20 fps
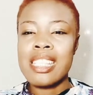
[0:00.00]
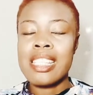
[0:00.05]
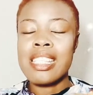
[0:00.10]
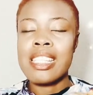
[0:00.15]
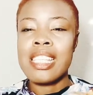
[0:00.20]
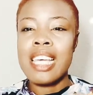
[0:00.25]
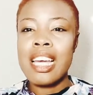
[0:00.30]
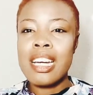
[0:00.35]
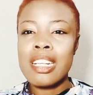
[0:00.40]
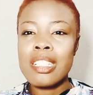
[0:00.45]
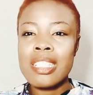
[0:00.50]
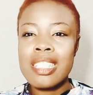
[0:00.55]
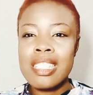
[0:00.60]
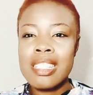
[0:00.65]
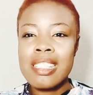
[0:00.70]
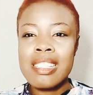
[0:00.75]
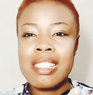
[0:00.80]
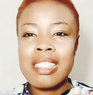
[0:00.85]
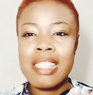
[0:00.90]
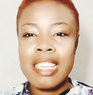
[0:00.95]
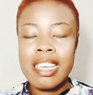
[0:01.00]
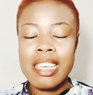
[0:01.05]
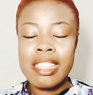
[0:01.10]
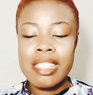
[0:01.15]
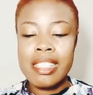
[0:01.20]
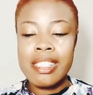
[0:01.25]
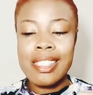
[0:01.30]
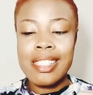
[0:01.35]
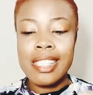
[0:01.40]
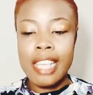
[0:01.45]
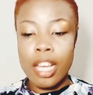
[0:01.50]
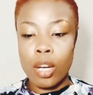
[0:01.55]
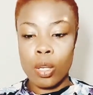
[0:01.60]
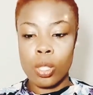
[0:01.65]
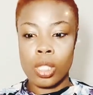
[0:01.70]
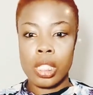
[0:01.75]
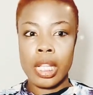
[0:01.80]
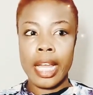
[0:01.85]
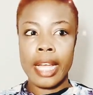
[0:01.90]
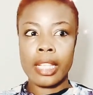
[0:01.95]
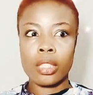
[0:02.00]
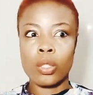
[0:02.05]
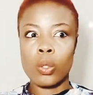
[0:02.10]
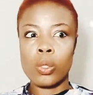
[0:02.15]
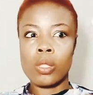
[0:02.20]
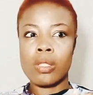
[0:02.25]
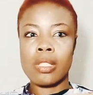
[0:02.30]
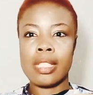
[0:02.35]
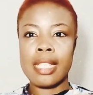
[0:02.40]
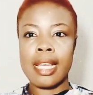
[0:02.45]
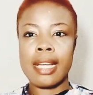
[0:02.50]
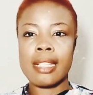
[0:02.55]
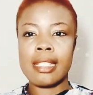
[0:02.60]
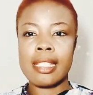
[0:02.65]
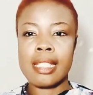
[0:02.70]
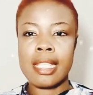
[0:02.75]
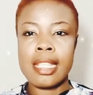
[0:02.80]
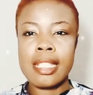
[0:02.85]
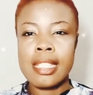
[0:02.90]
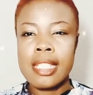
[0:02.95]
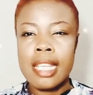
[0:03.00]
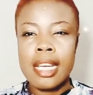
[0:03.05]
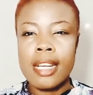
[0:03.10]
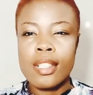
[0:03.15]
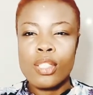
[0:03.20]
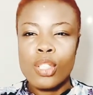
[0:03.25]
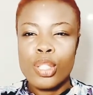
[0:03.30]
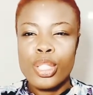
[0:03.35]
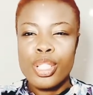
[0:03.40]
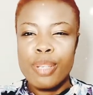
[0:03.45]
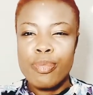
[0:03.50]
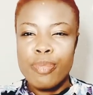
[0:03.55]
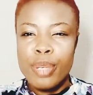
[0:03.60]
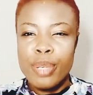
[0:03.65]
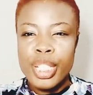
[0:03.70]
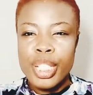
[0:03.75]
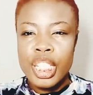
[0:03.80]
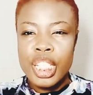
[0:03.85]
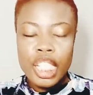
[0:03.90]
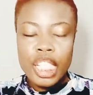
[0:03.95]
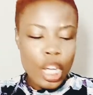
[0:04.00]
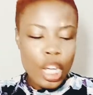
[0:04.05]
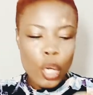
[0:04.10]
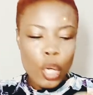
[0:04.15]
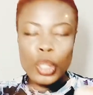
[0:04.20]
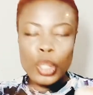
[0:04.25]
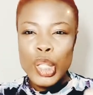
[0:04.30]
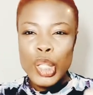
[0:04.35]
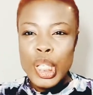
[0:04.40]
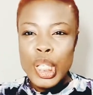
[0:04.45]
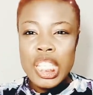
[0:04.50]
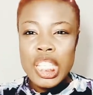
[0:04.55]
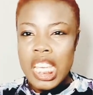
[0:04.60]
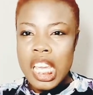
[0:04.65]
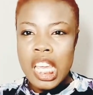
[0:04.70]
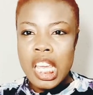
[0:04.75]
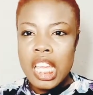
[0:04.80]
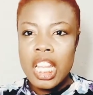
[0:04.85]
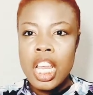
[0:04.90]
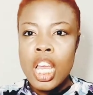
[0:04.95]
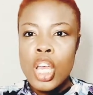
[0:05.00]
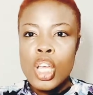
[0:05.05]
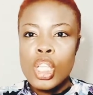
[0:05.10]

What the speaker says: dead skin cells, like those dead skin cells on your body, on your skin.